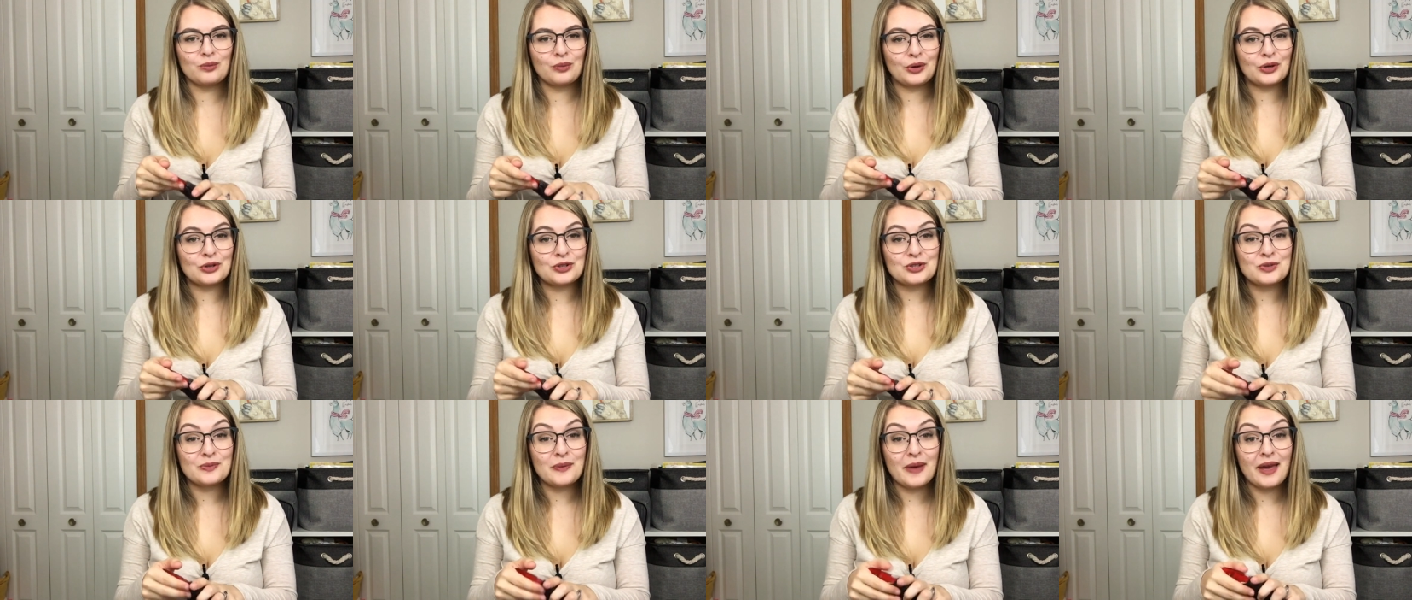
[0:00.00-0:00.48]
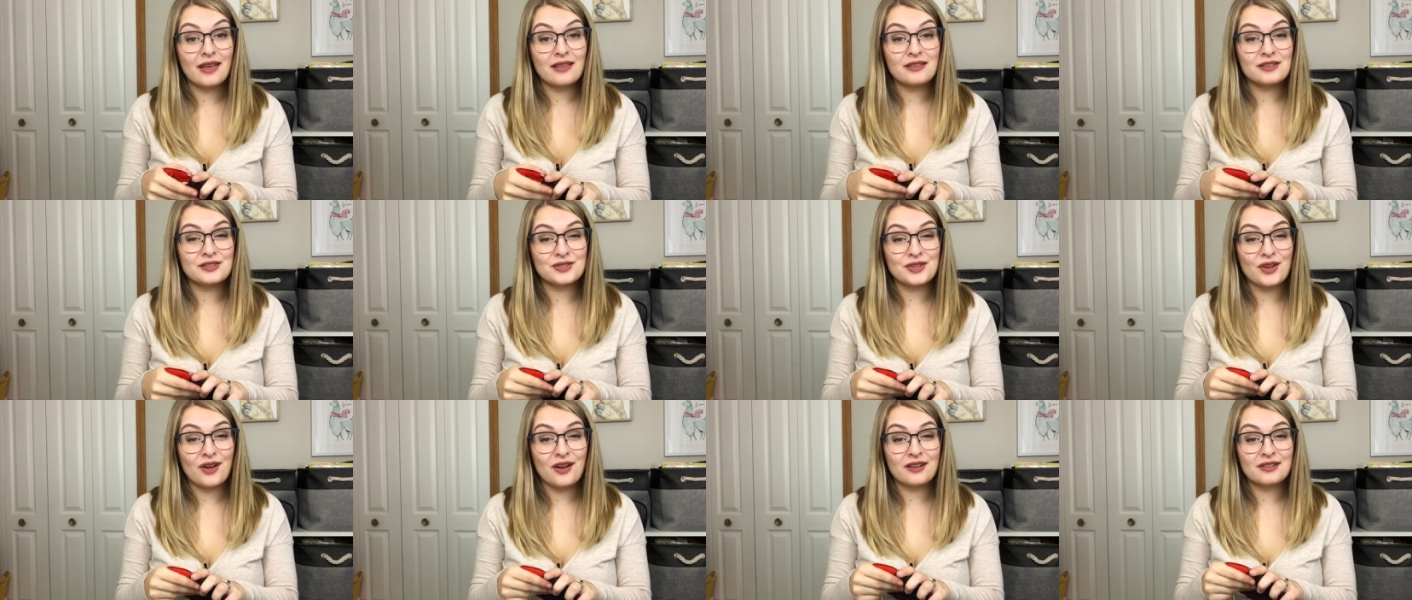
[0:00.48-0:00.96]

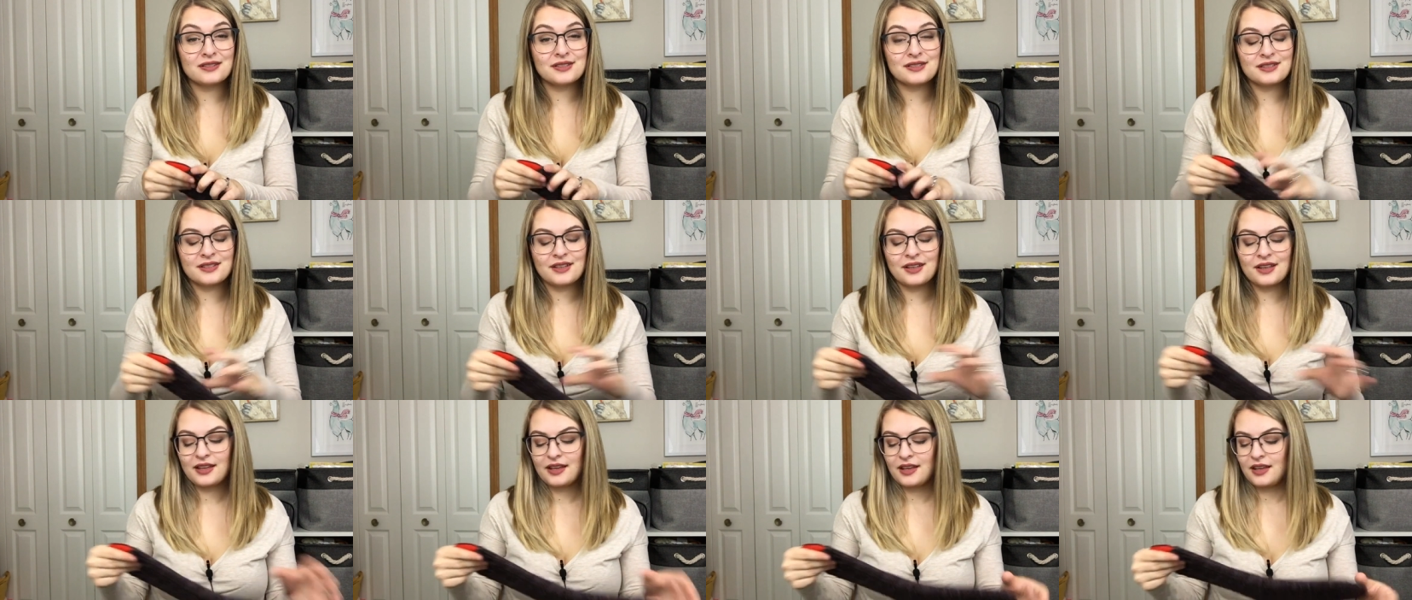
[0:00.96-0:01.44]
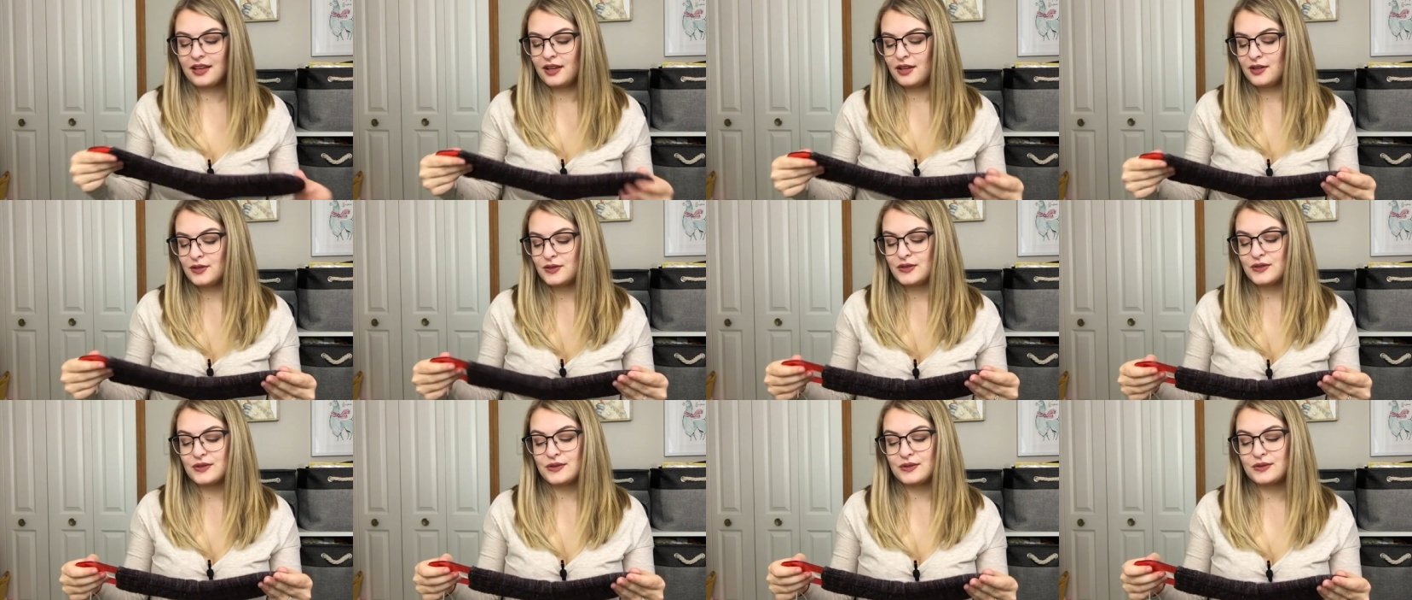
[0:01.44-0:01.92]
#BirchPathSocks
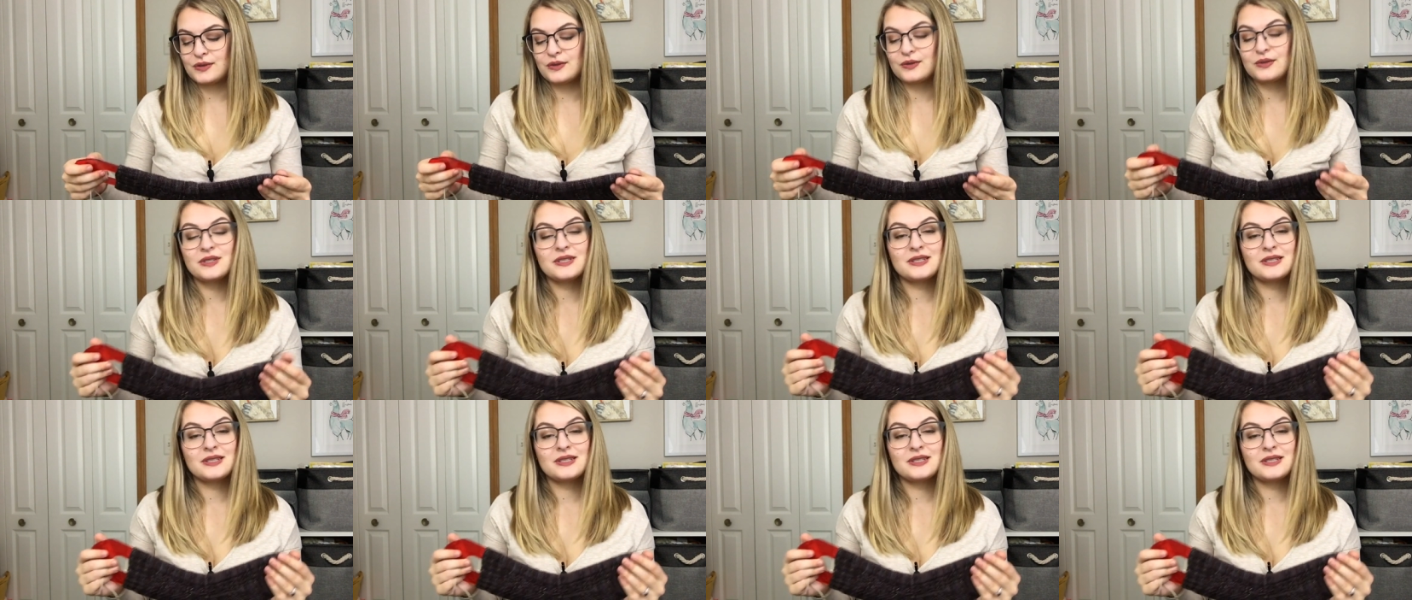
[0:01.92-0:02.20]
to